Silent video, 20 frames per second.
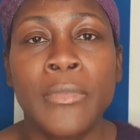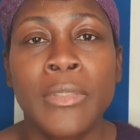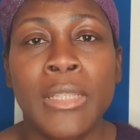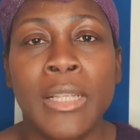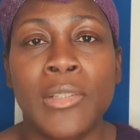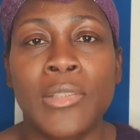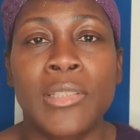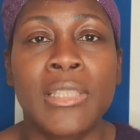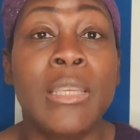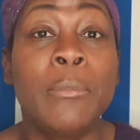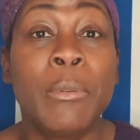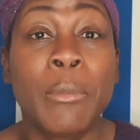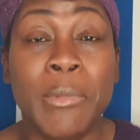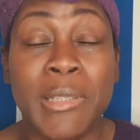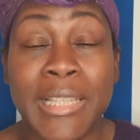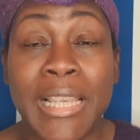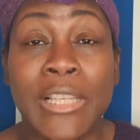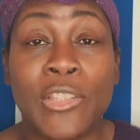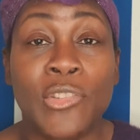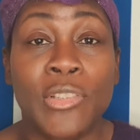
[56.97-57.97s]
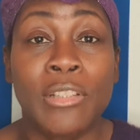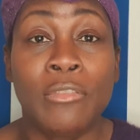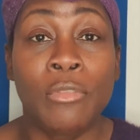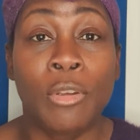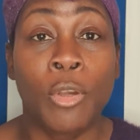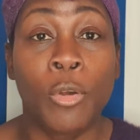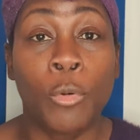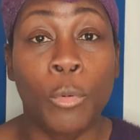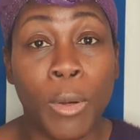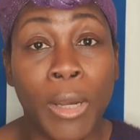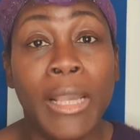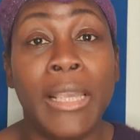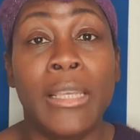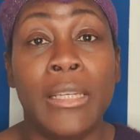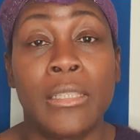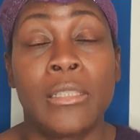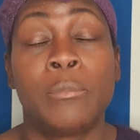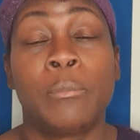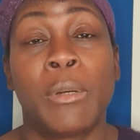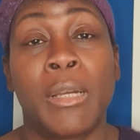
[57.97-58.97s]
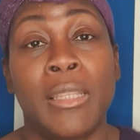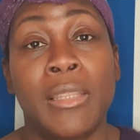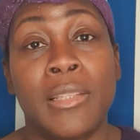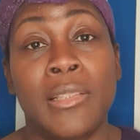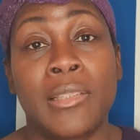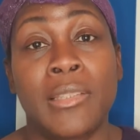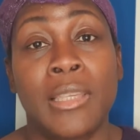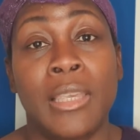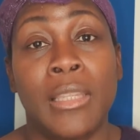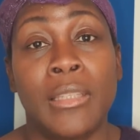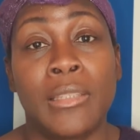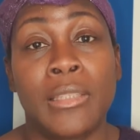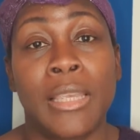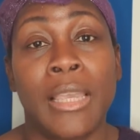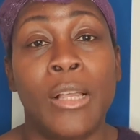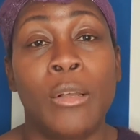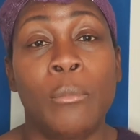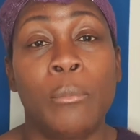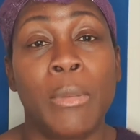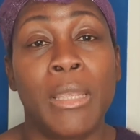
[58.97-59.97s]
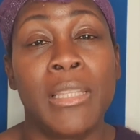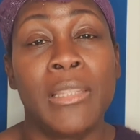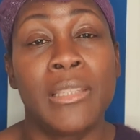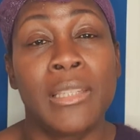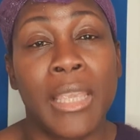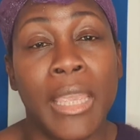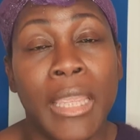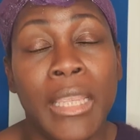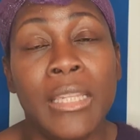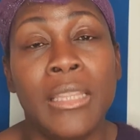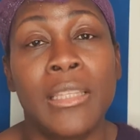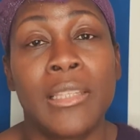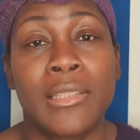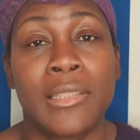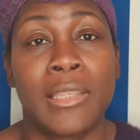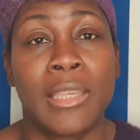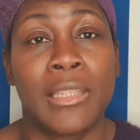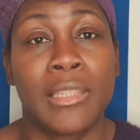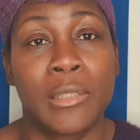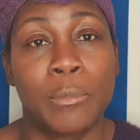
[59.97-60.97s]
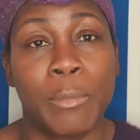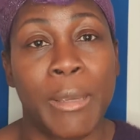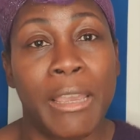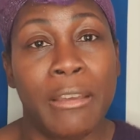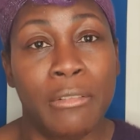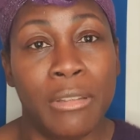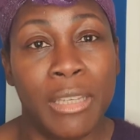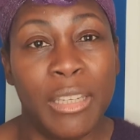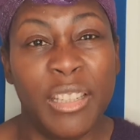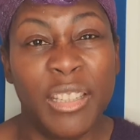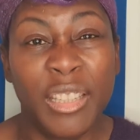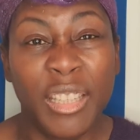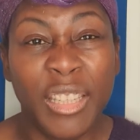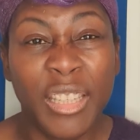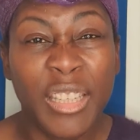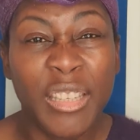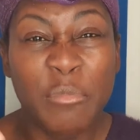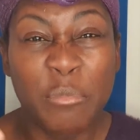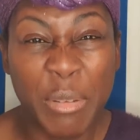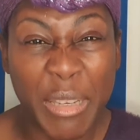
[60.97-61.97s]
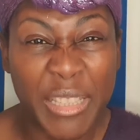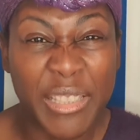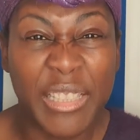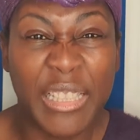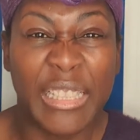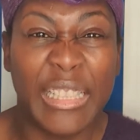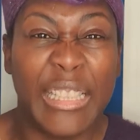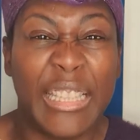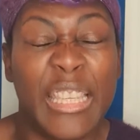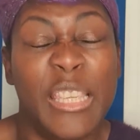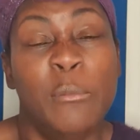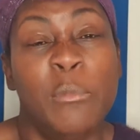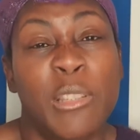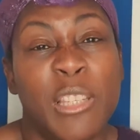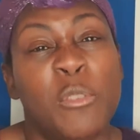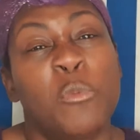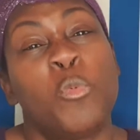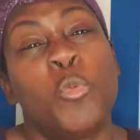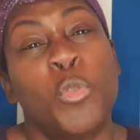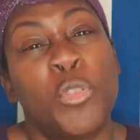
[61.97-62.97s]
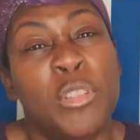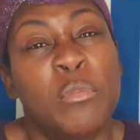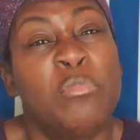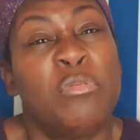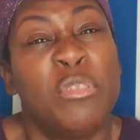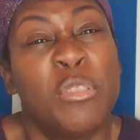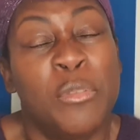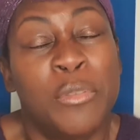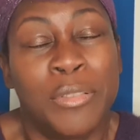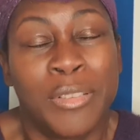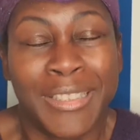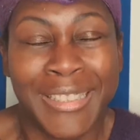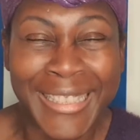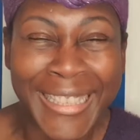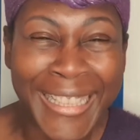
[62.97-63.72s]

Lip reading: Now, sebum is actually required by the skin to help maintain the skin's barrier, basically keeps us waterproof.